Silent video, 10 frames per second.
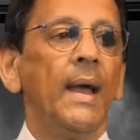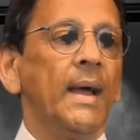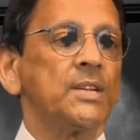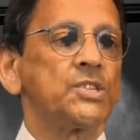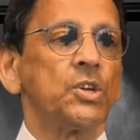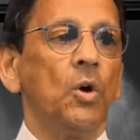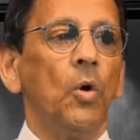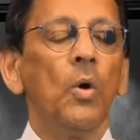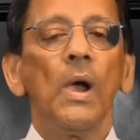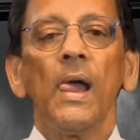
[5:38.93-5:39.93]
And
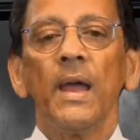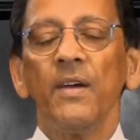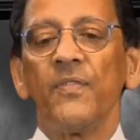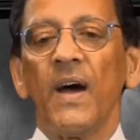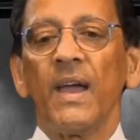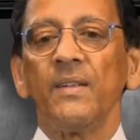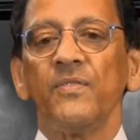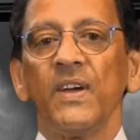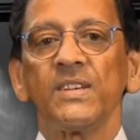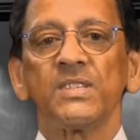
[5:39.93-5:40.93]
so if I
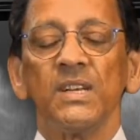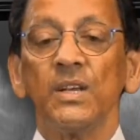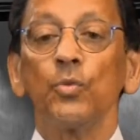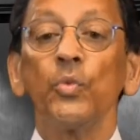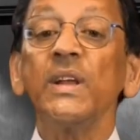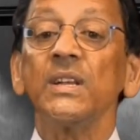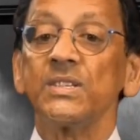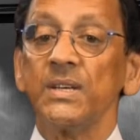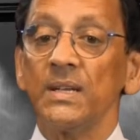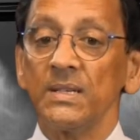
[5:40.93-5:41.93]
invest in real
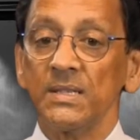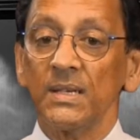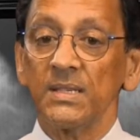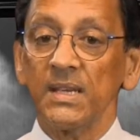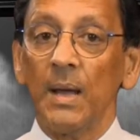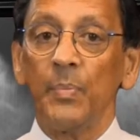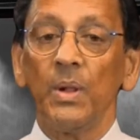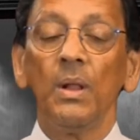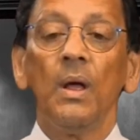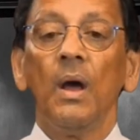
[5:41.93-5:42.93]
estate as an example,